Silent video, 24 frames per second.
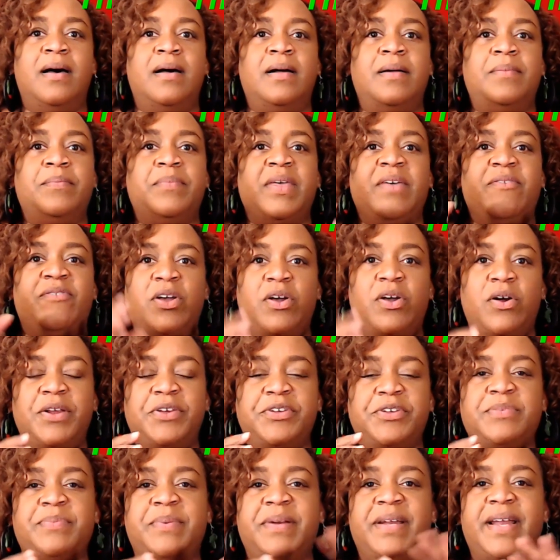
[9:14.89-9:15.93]
If you're going to
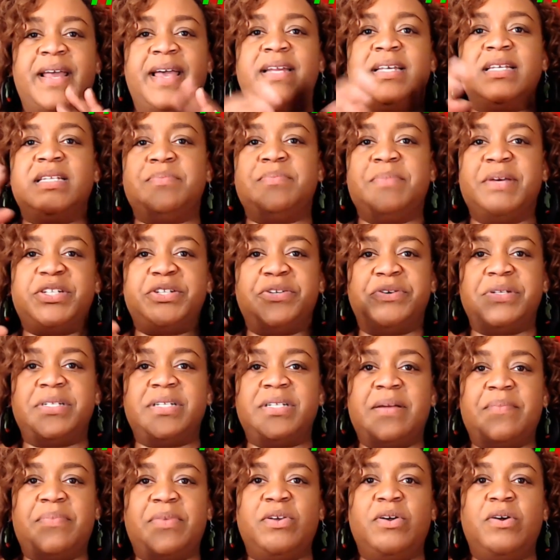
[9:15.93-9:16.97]
use bananas, make sure it's
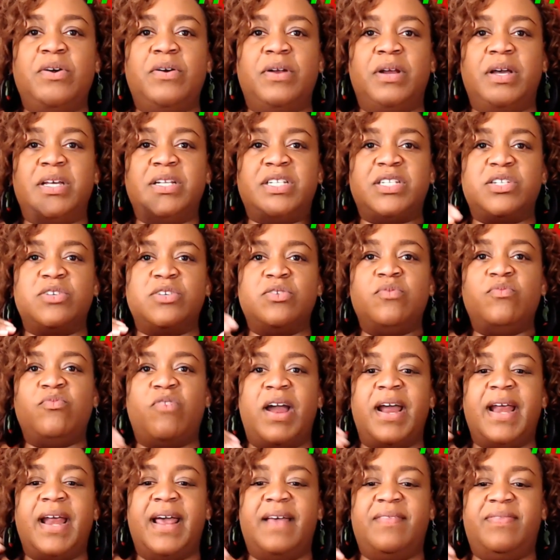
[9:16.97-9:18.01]
something you're going to consume
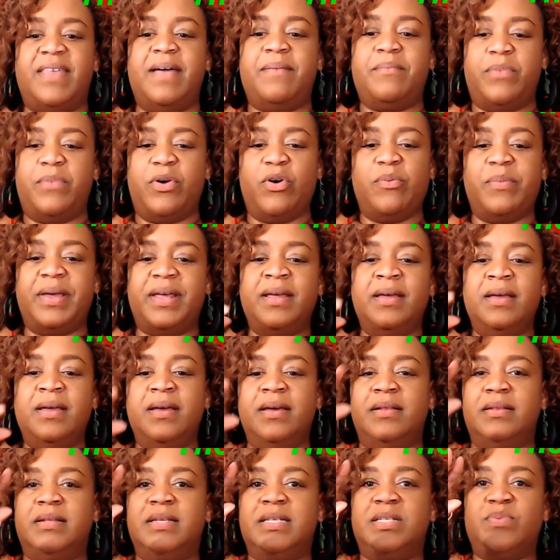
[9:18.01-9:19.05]
right at that moment.
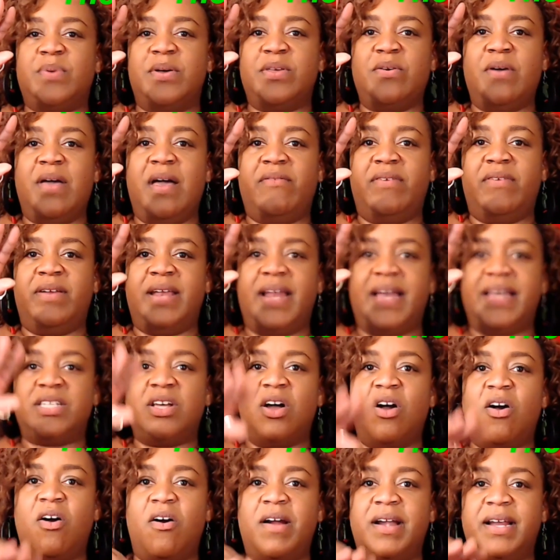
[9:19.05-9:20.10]
This way you have a nice
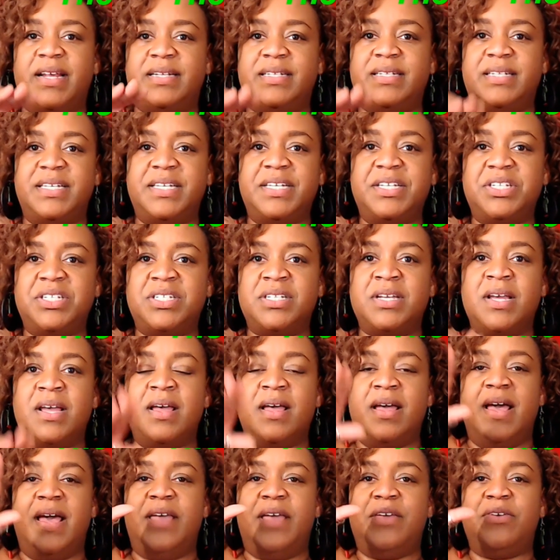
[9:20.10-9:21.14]
hearty dish,
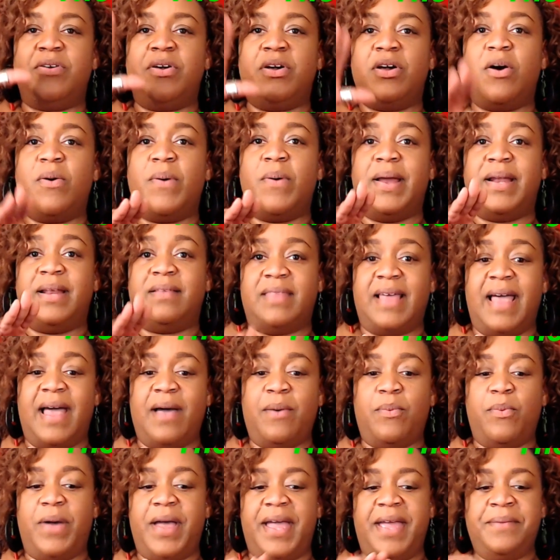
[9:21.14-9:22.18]
and you can go at it
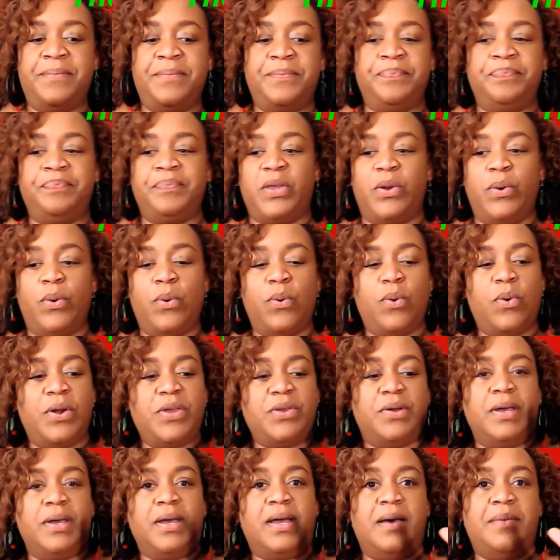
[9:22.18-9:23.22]
that way, or you
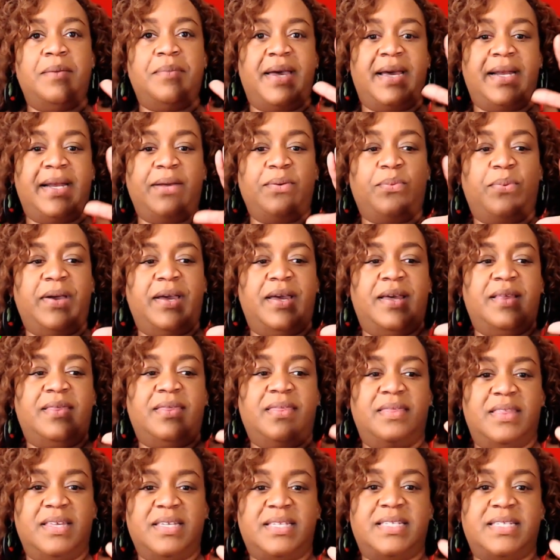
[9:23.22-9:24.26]
can come at it
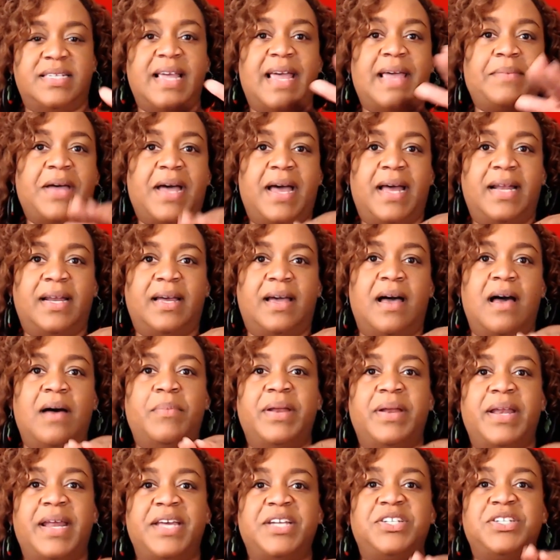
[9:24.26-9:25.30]
with the same kind of
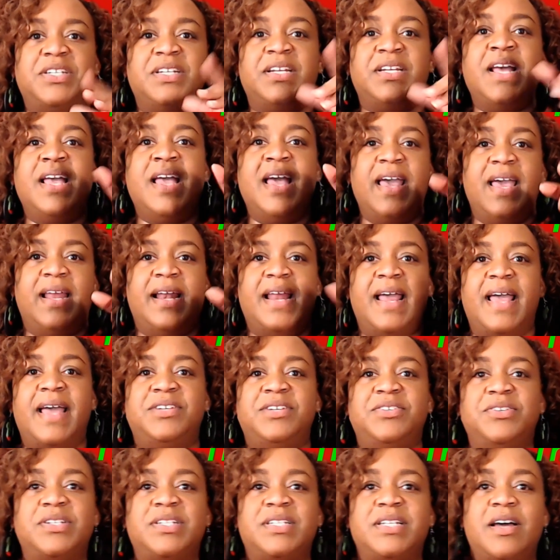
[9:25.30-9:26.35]
combination and
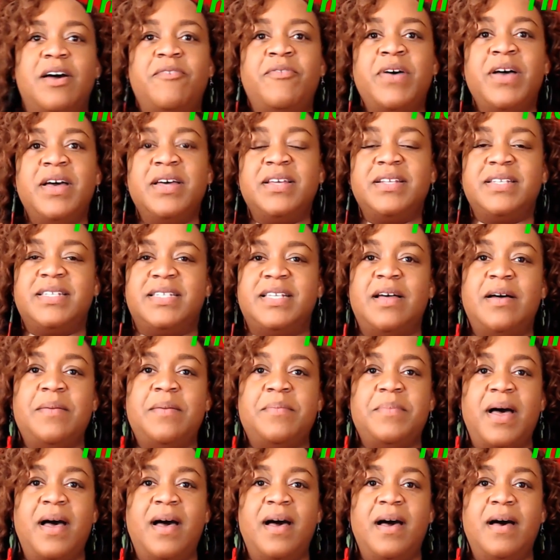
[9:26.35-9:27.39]
add yourself
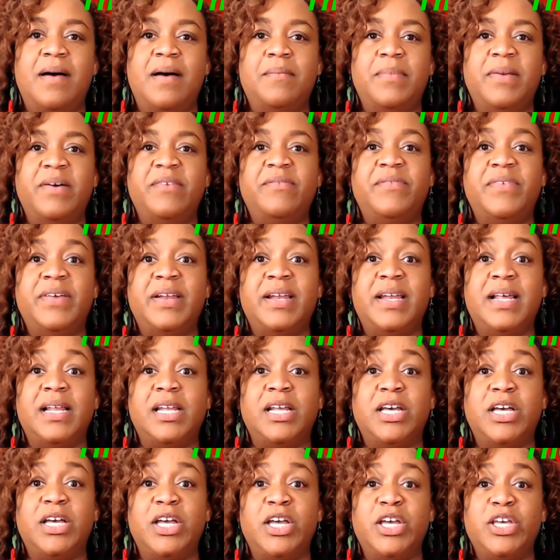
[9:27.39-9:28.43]
some
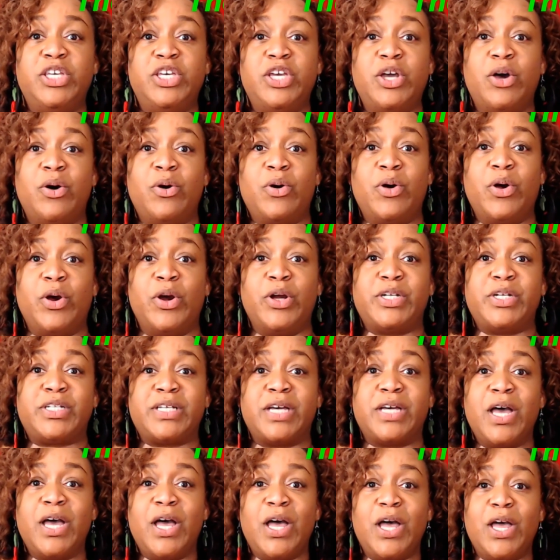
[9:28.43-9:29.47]
vanilla yogurt.
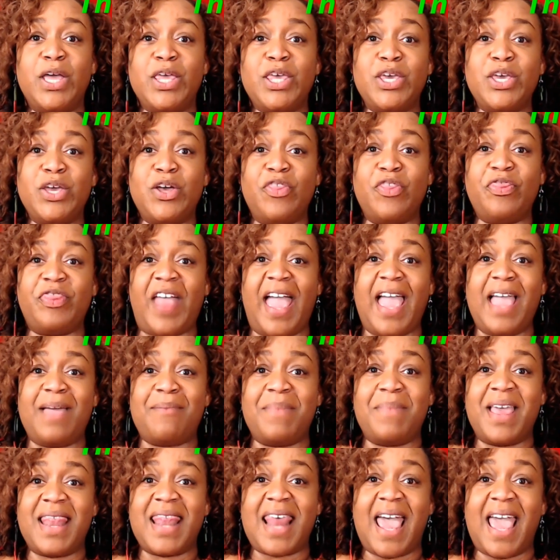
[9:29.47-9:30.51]
You'll thank
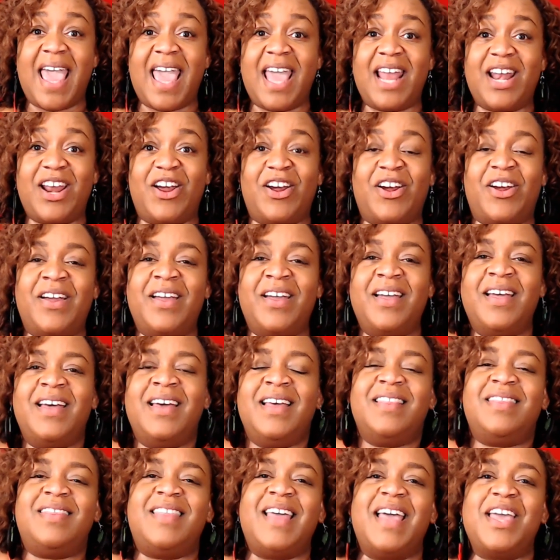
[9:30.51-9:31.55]
me later.
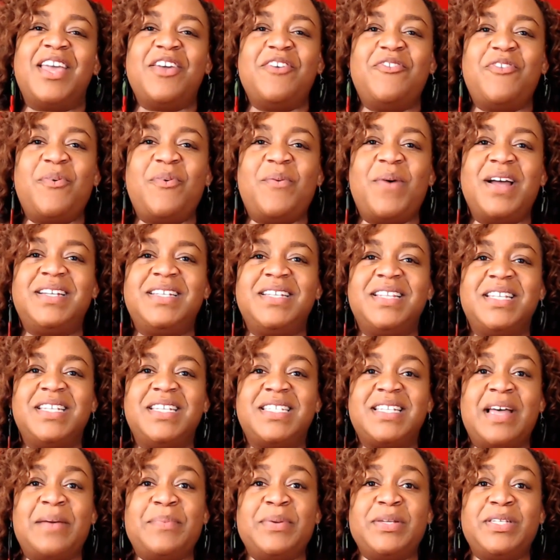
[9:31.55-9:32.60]
Thank you for watching
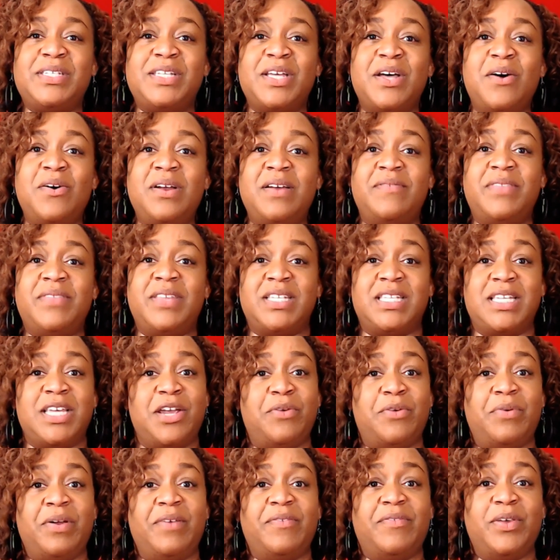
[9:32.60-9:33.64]
this episode of this
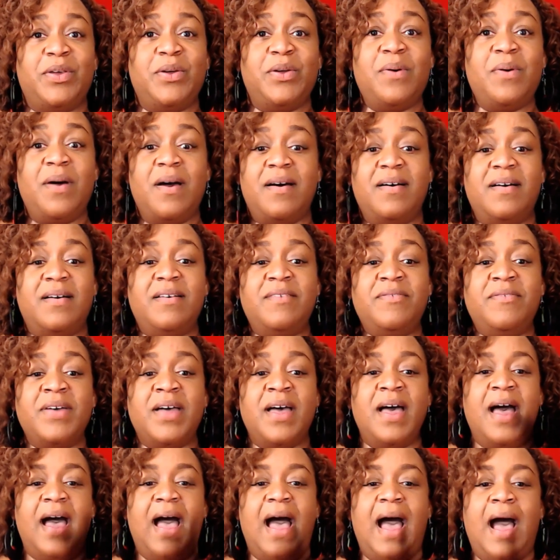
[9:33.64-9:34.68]
here review of
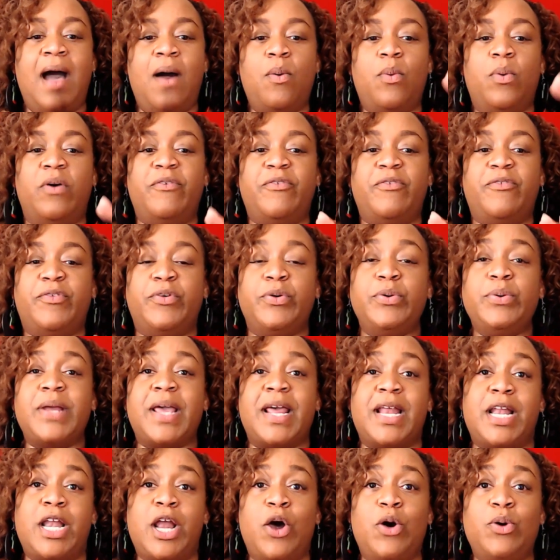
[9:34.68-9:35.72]
our Fruit
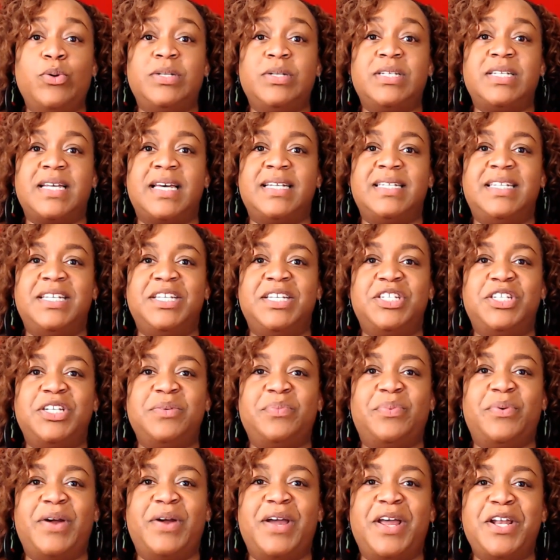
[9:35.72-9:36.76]
and Oats edition,
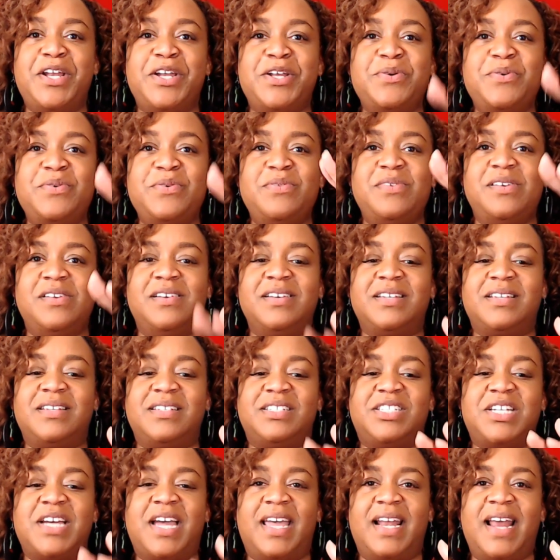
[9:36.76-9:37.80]
brand new.
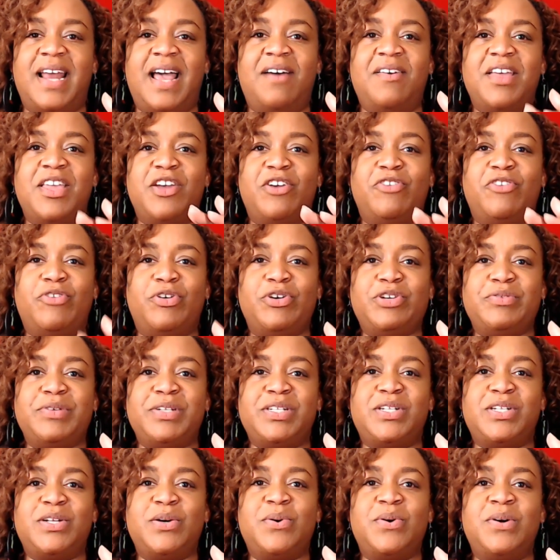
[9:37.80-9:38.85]
Check it out in your grocery
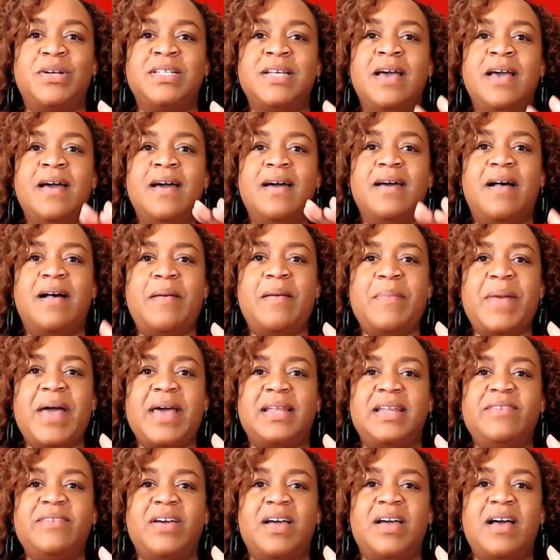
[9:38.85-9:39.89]
stores. Come back,
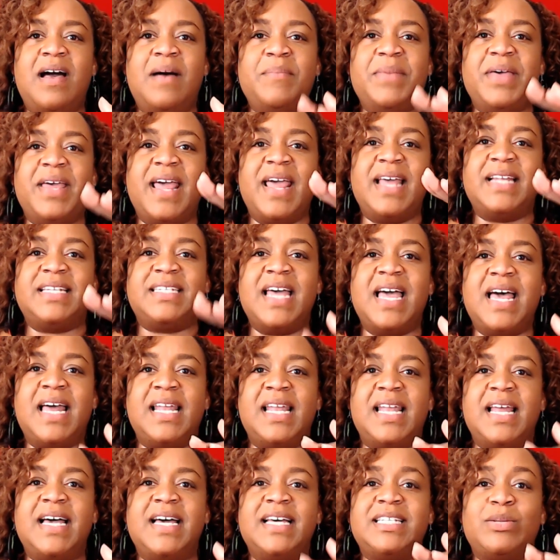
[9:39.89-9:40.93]
leave a comment, and
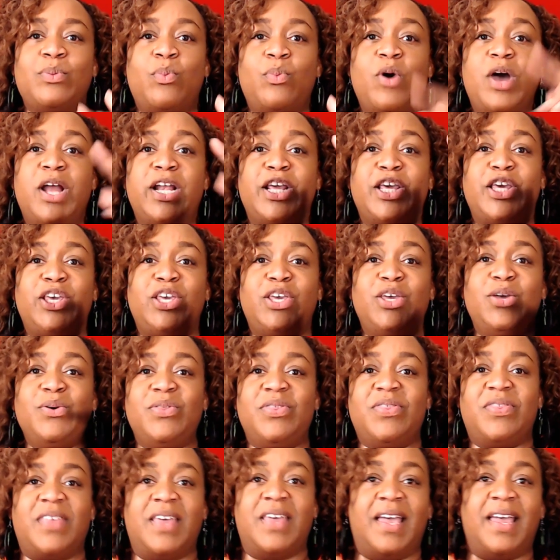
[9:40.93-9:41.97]
tell us what you
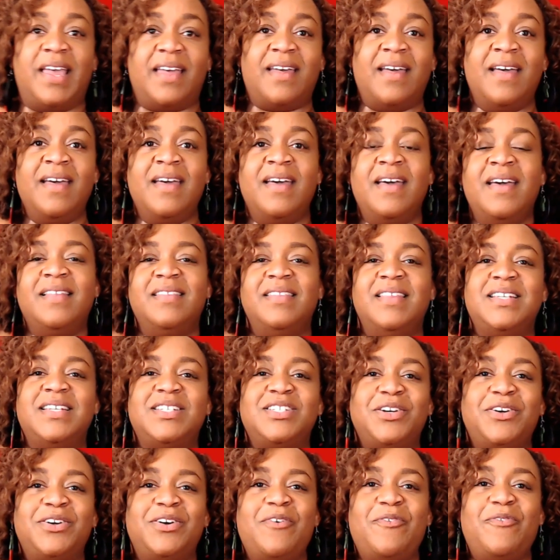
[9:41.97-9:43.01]
think. This
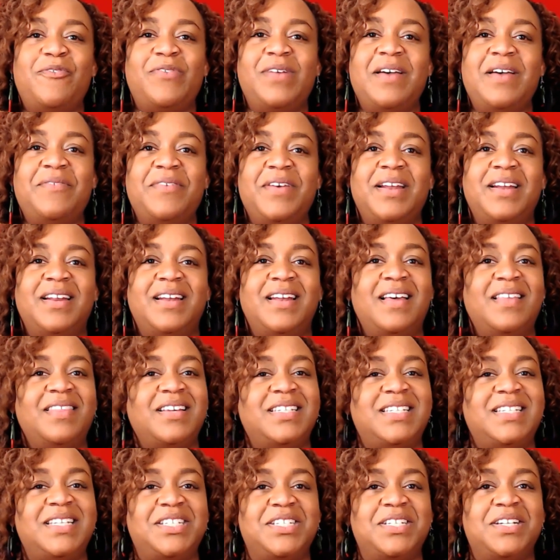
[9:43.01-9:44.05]
your girl Fluffy in another
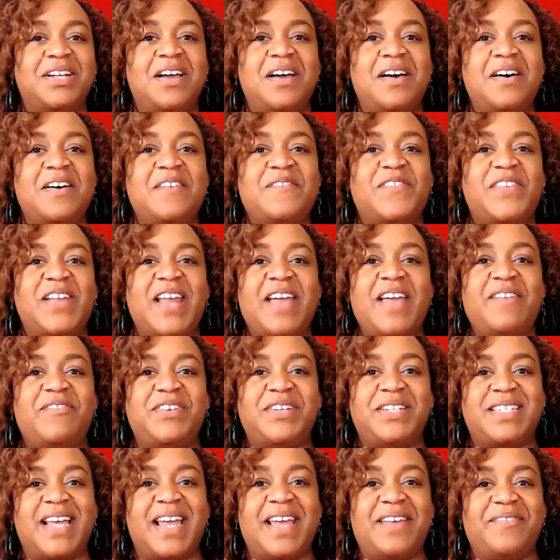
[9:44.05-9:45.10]
edition of Flavor
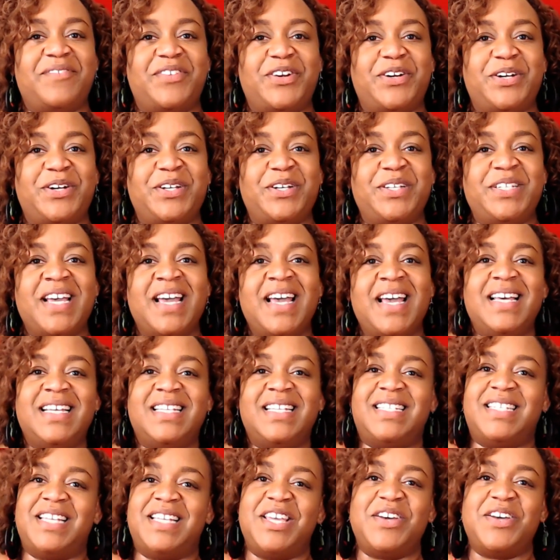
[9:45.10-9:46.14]
Savers.
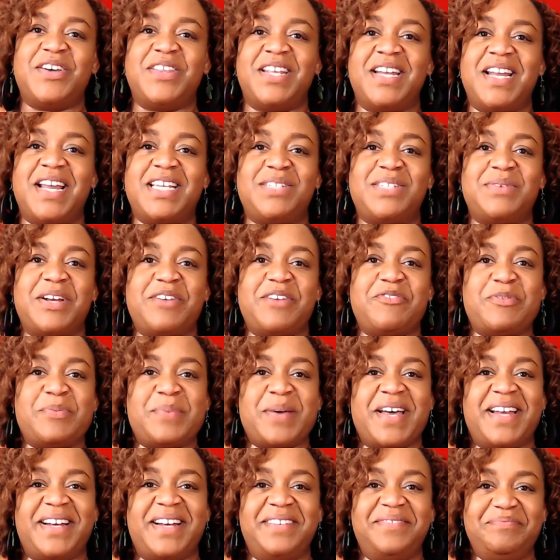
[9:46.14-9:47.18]
See you on the next one, everybody.